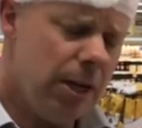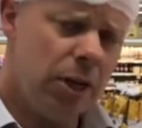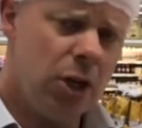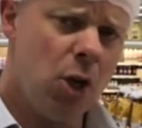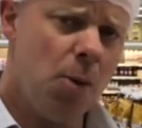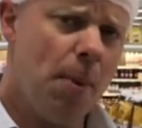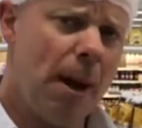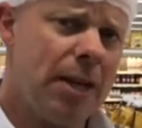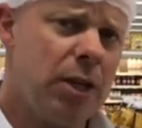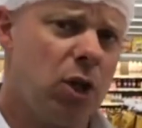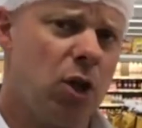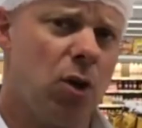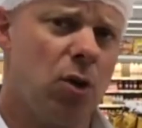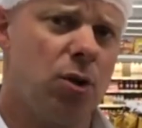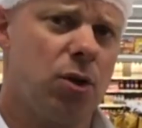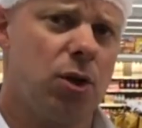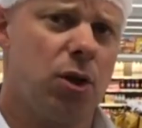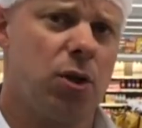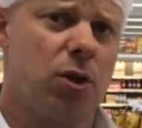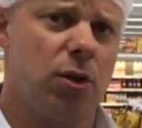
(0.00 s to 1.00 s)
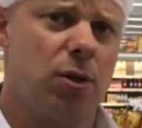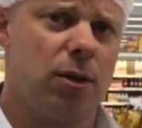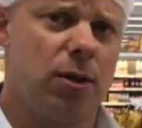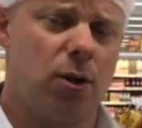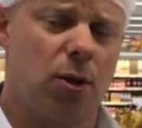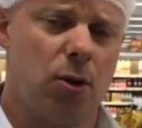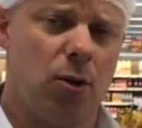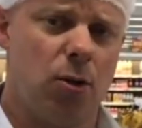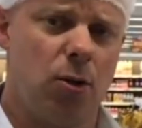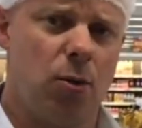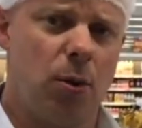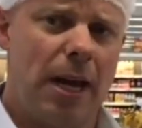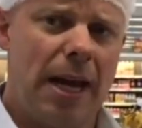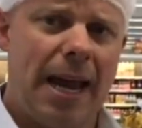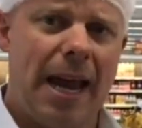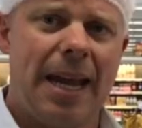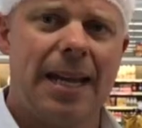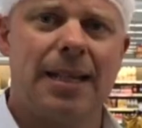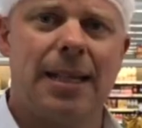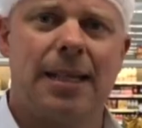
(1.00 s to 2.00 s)
You may choose to
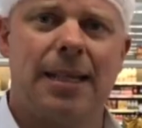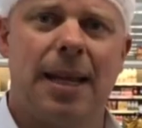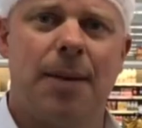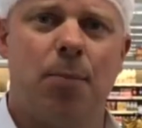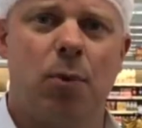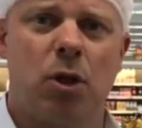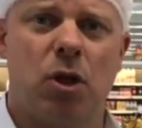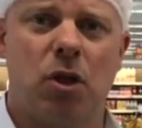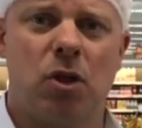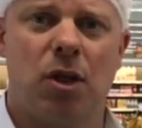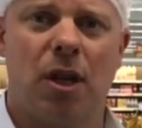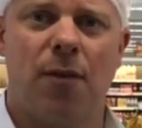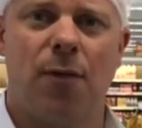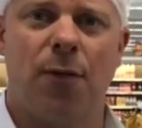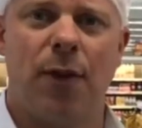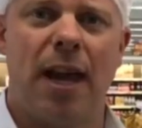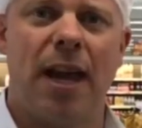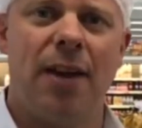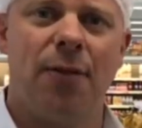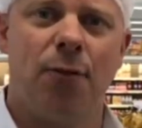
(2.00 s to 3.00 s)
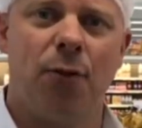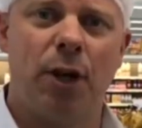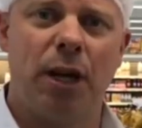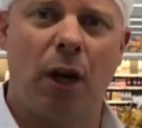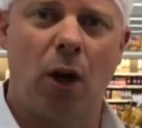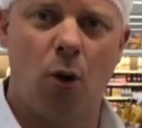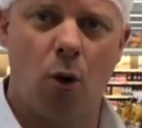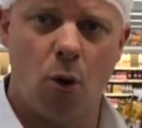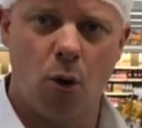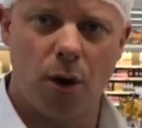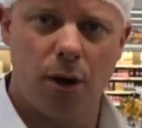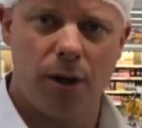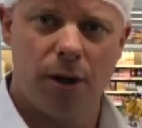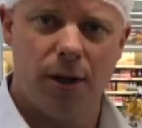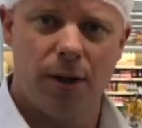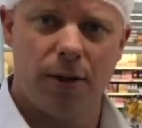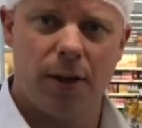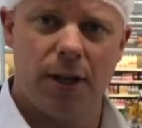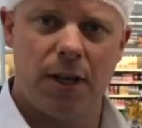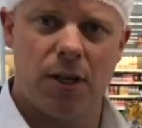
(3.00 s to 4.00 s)
enter temperatures in for every cook
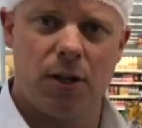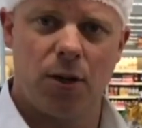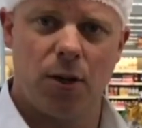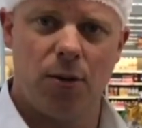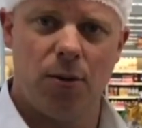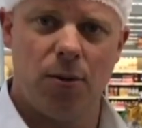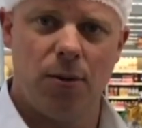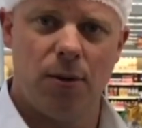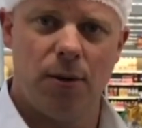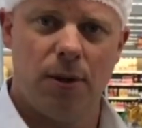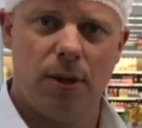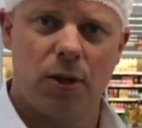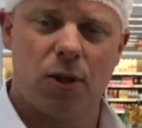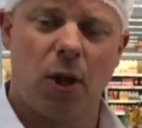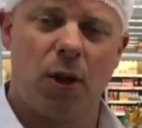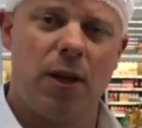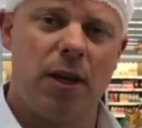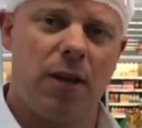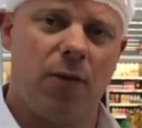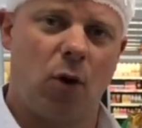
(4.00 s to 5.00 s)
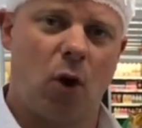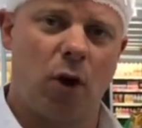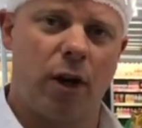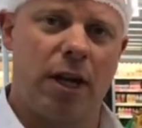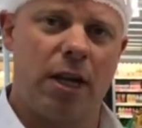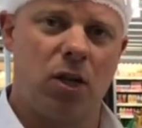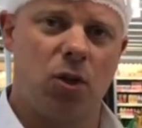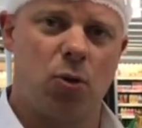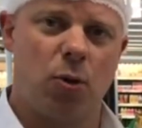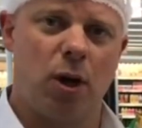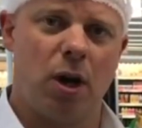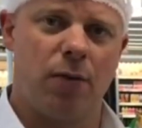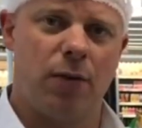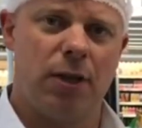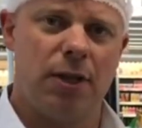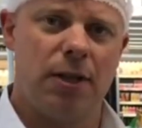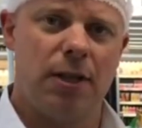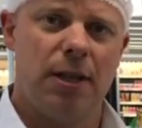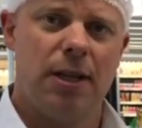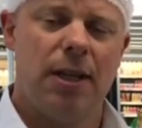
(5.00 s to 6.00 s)
that you do, so that you've got a history of
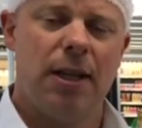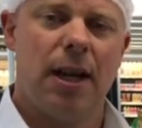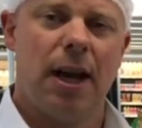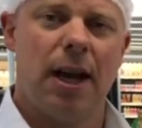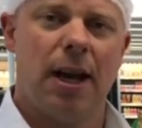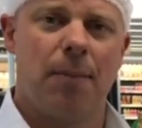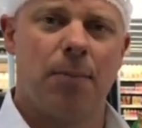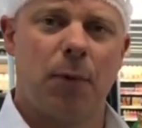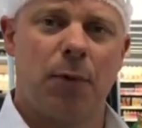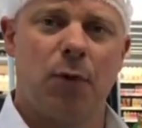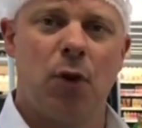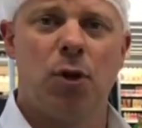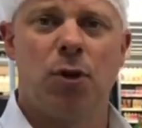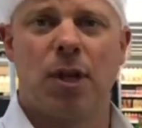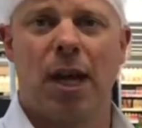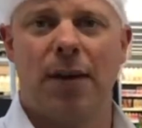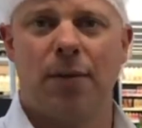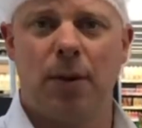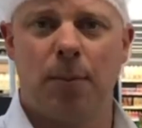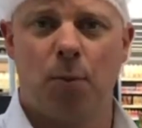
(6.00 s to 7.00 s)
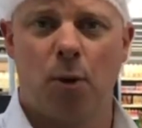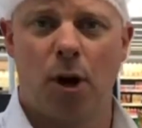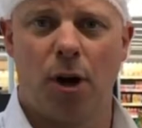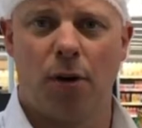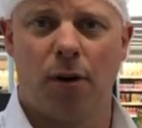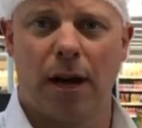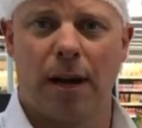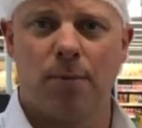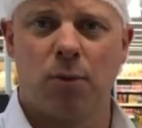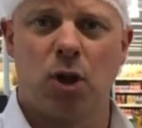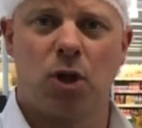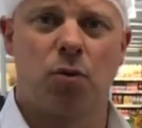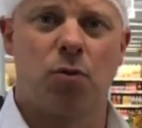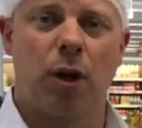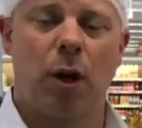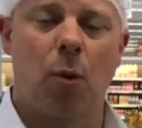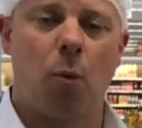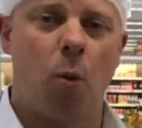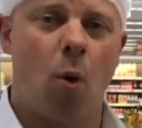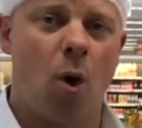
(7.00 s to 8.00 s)
it. The food safety program just
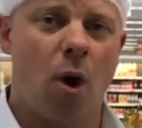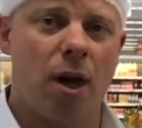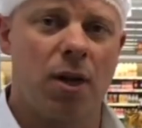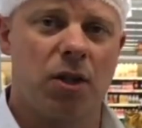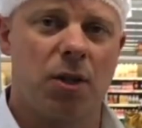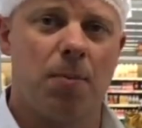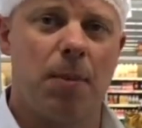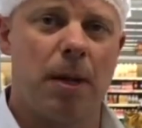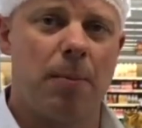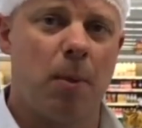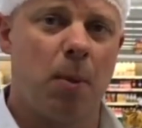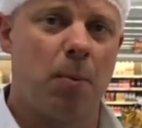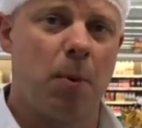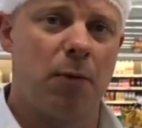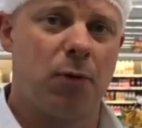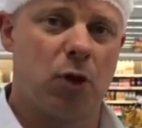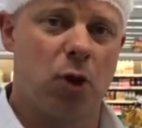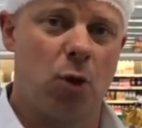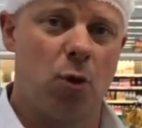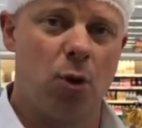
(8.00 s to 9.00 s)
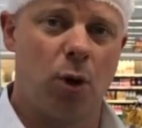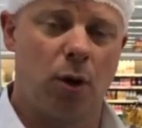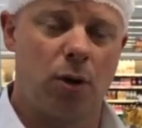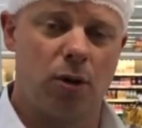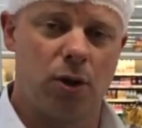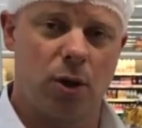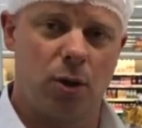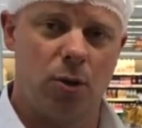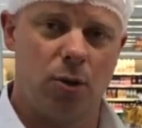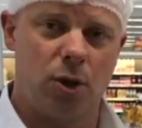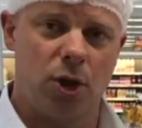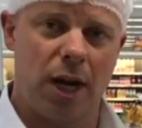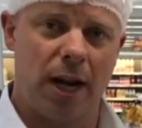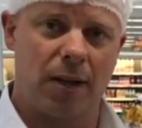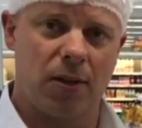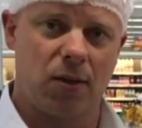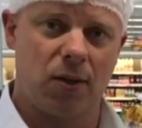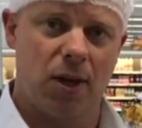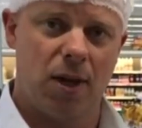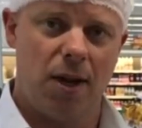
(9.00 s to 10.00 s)
requires a minimum of two
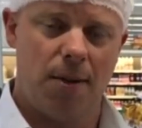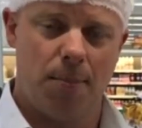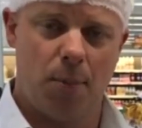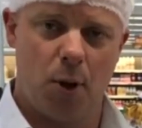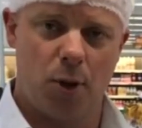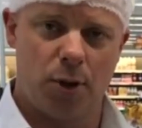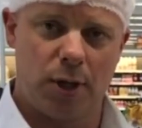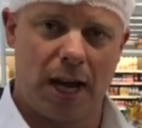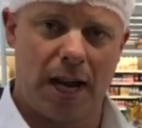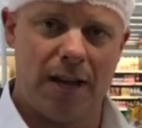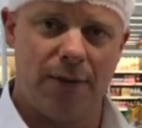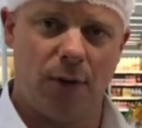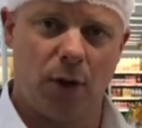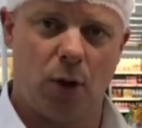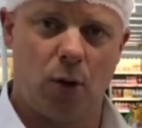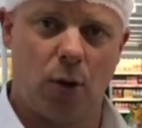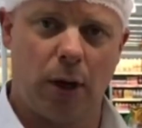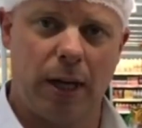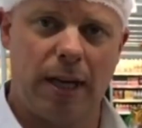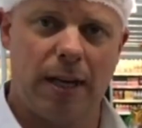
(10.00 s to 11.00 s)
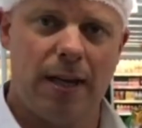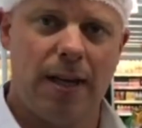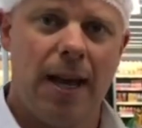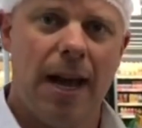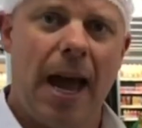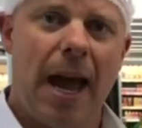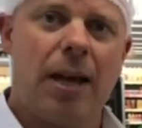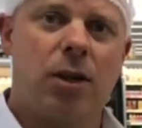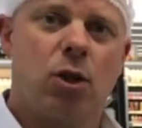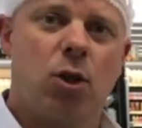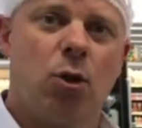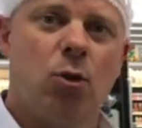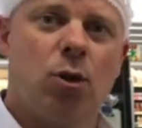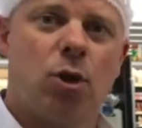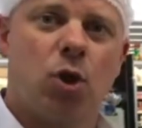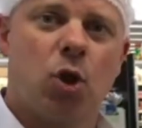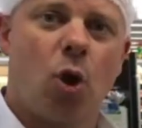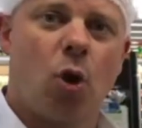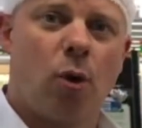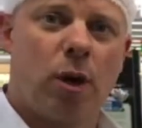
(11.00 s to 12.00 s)
checks per day for cooking and 2
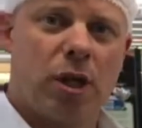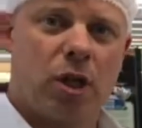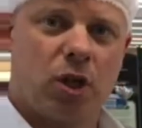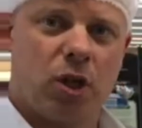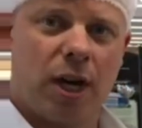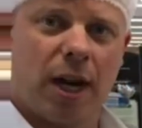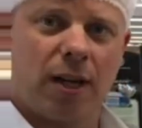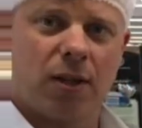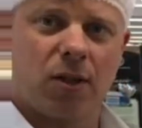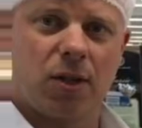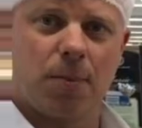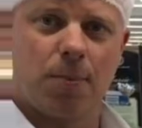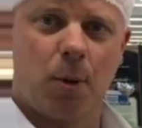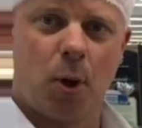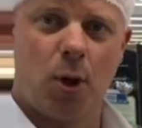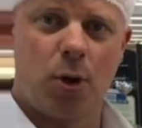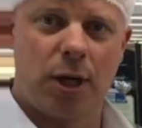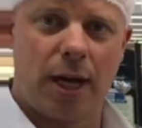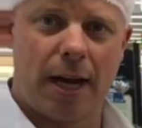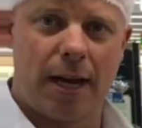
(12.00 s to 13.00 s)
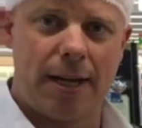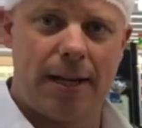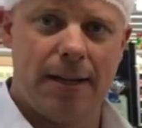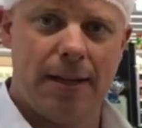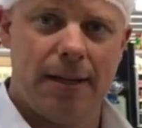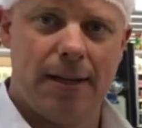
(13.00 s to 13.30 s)
storage checks per day.